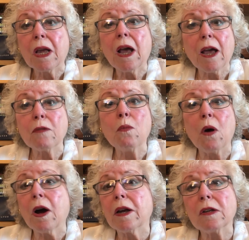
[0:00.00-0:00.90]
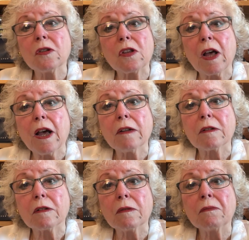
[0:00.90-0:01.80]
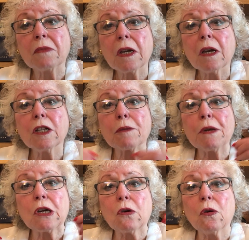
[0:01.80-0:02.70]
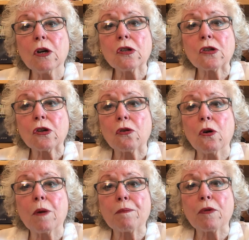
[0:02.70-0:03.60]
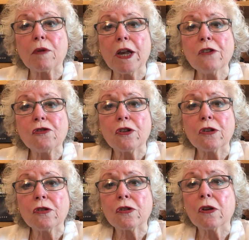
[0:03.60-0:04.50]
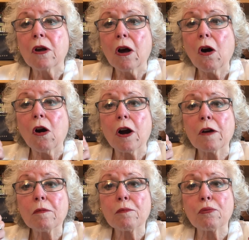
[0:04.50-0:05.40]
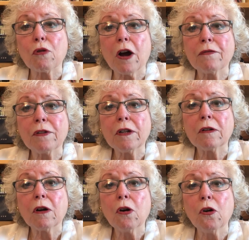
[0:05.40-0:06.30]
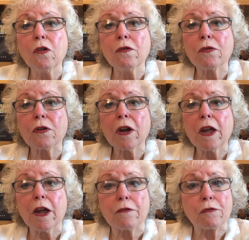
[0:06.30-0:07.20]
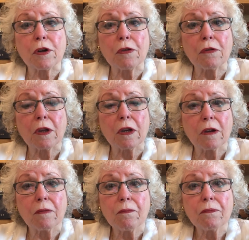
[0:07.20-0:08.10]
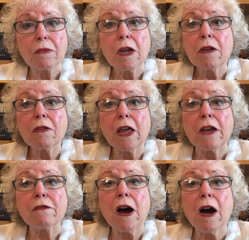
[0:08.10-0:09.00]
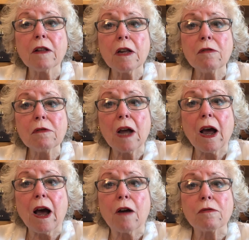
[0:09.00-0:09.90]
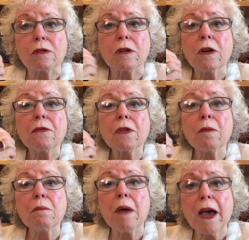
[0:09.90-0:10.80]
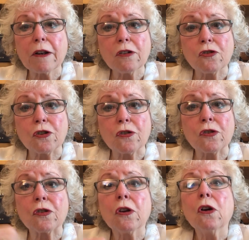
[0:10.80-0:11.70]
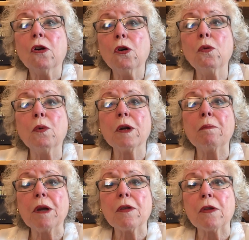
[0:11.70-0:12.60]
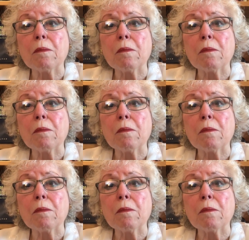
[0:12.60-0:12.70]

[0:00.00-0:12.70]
And why is that? It's because the corporations are profit over everything. They've hollowed out the managers who would be the